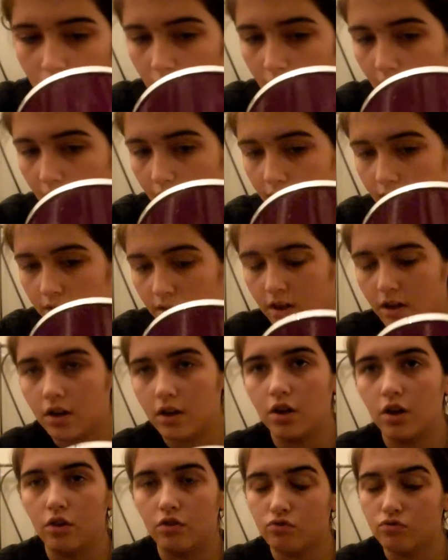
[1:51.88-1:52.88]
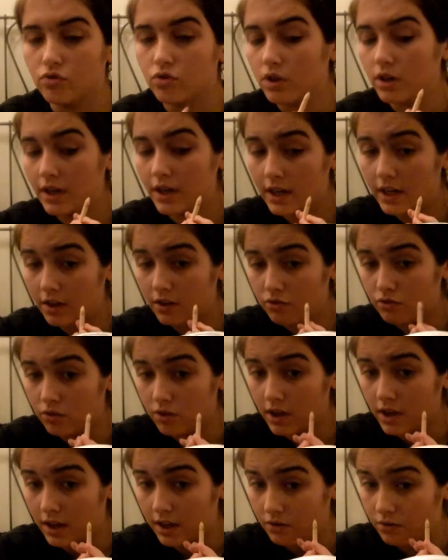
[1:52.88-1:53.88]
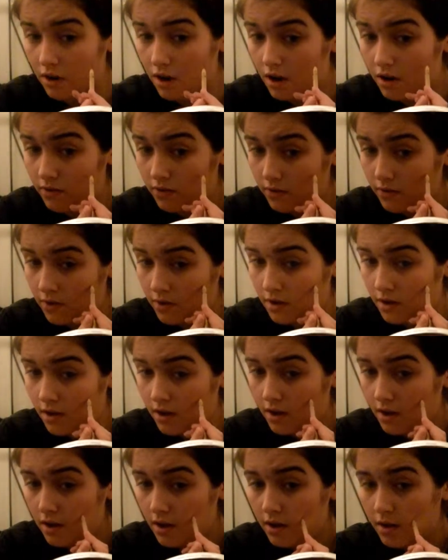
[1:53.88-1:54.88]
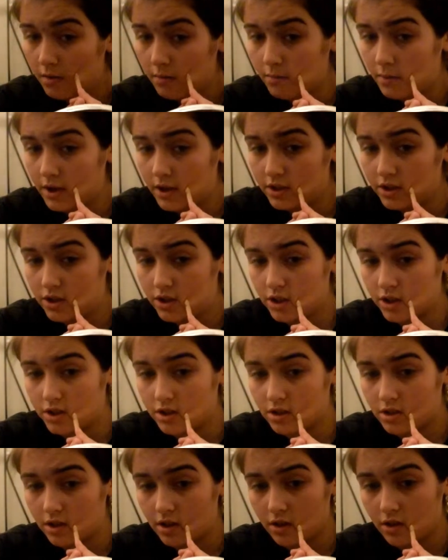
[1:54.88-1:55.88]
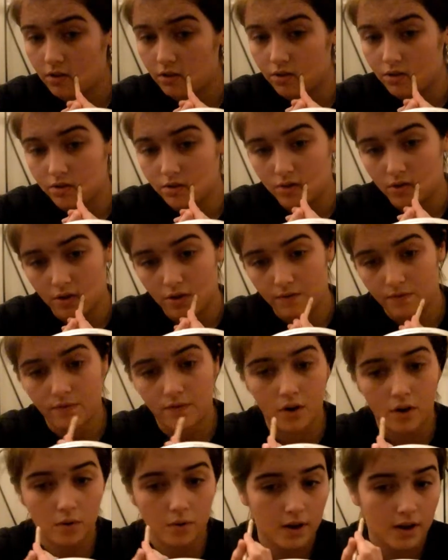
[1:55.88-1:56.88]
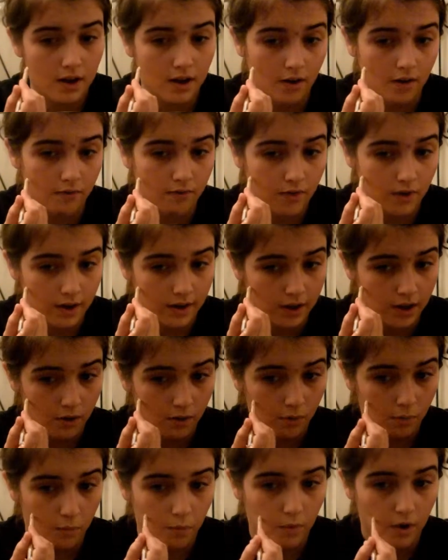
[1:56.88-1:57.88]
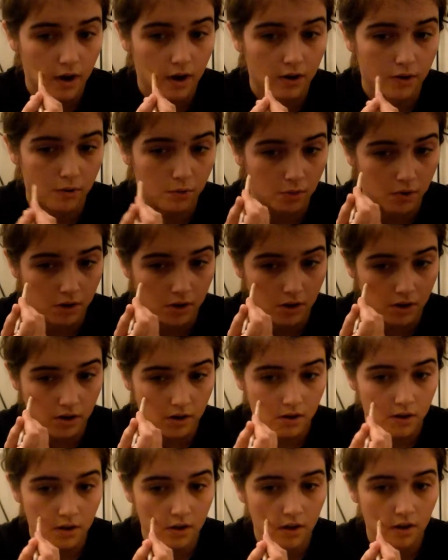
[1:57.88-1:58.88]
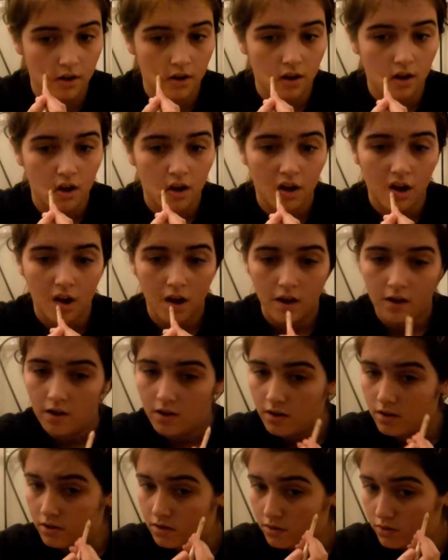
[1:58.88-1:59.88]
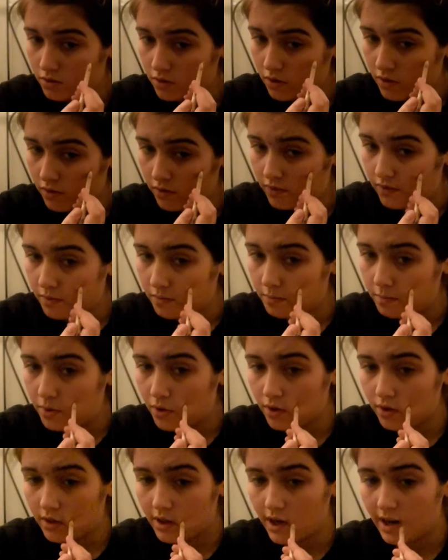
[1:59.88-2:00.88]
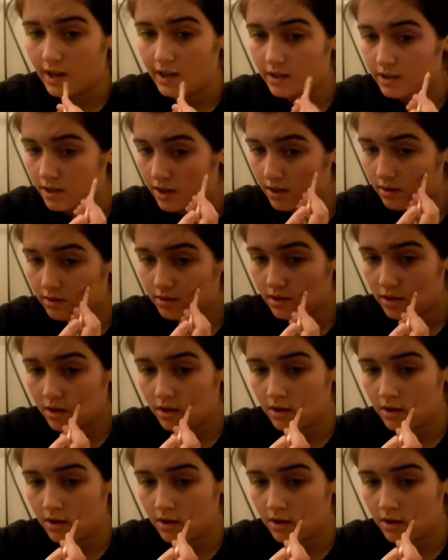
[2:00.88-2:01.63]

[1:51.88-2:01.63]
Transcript: and they're going to look really rough, but it's just so that you can sort of follow it and find out where you want to sort of put the latex.